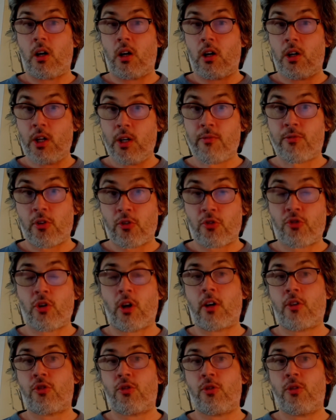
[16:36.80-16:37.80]

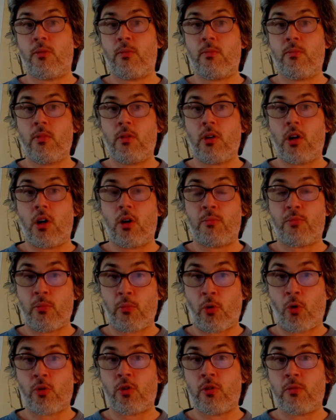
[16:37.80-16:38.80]
infrastructure
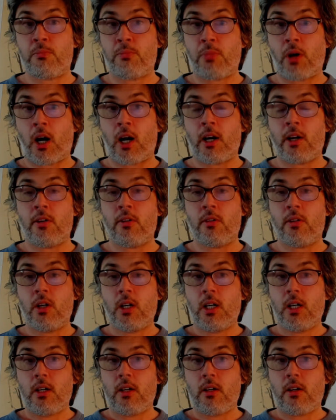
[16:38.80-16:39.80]
promoted by
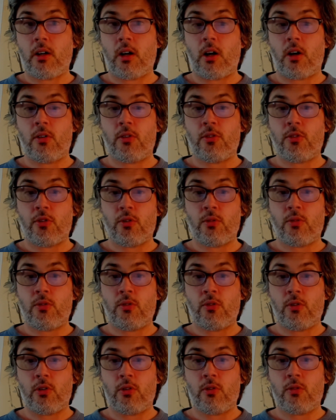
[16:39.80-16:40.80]

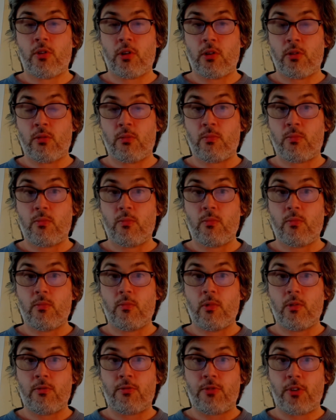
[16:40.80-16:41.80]
the
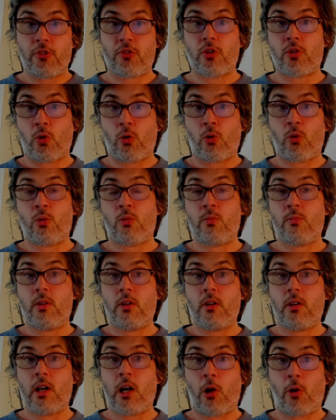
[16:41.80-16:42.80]
physical
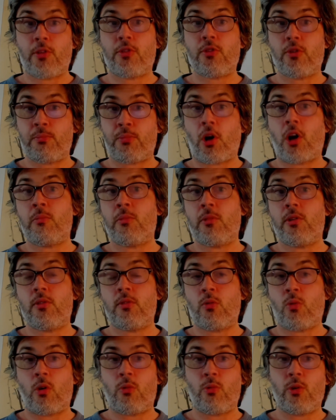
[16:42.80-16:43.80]
health
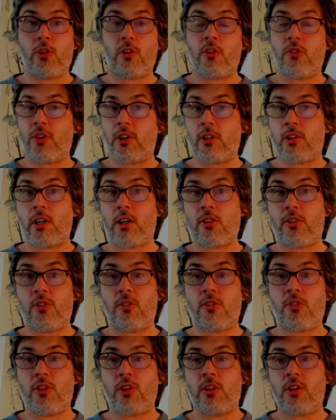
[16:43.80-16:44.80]
department, or we can say like
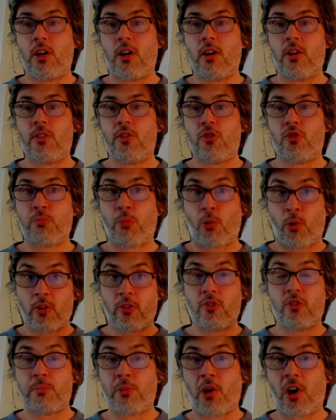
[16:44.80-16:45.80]
the
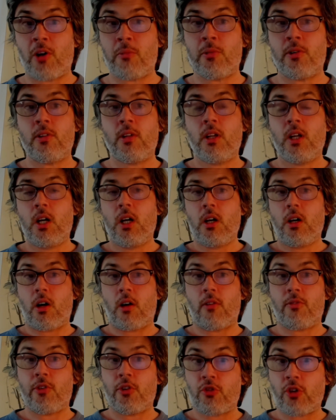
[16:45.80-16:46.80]
sports department
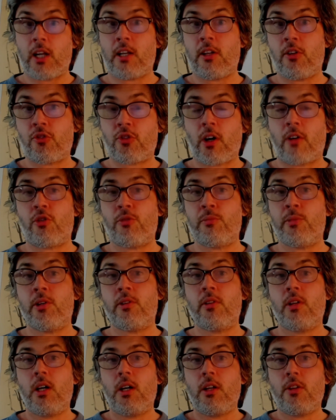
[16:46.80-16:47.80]
of the Chinese
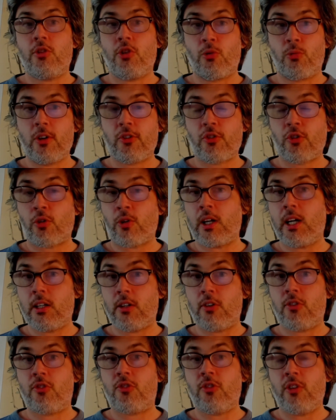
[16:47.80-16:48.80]
government. The original
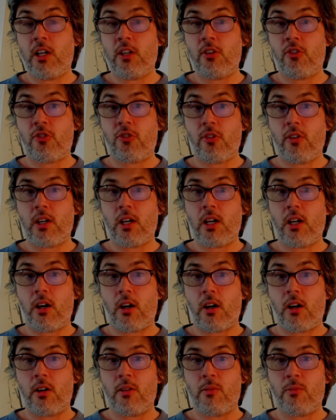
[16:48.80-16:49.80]

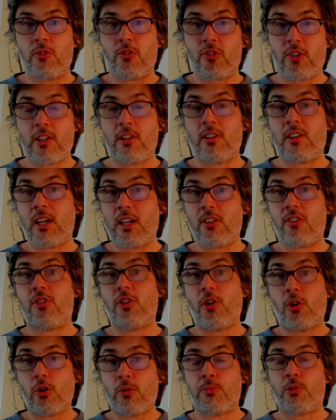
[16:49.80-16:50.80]
seated 8
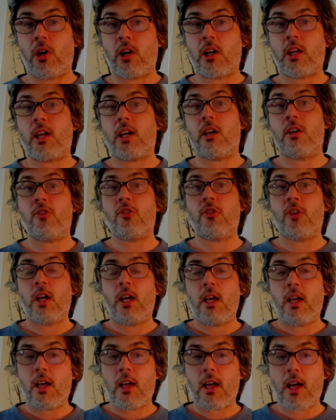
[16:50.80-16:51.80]
silk brocades
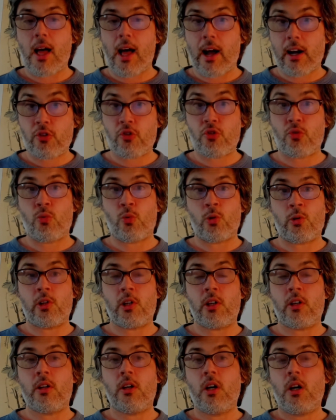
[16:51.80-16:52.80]

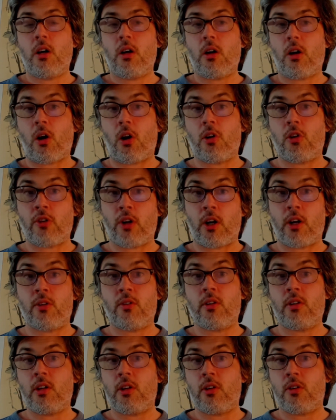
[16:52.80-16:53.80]
actually are
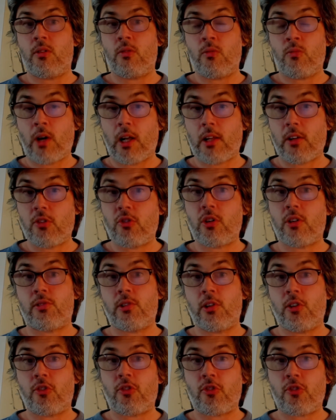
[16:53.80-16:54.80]
done in
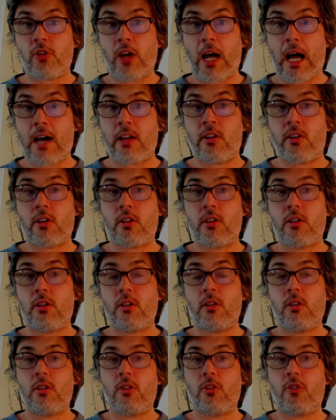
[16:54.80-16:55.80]
relatively static
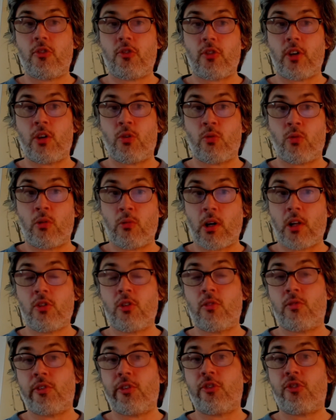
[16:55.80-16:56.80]
state or a
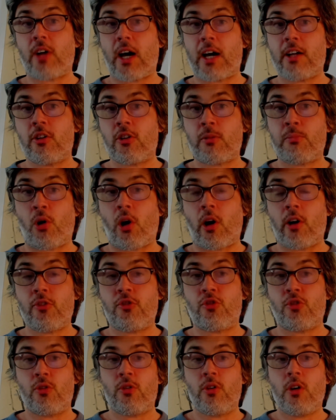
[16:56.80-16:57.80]
relatively static
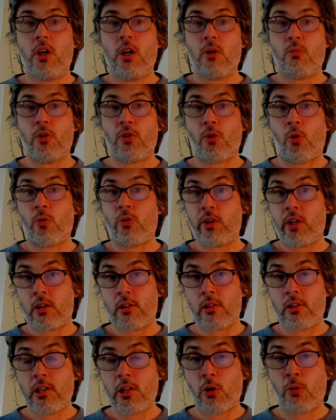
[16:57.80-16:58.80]
posture with only a
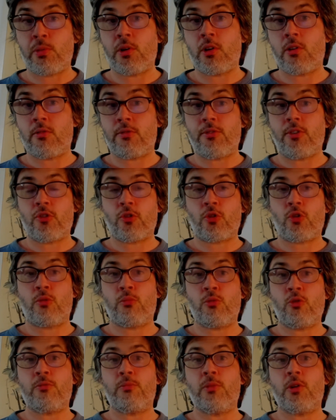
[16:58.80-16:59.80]
little bit of physical
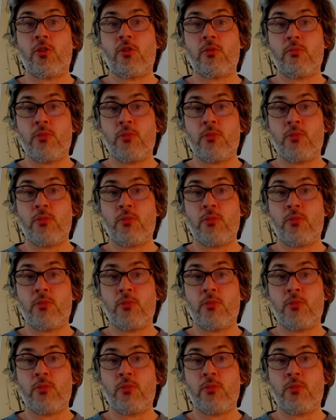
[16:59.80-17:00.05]
movement. The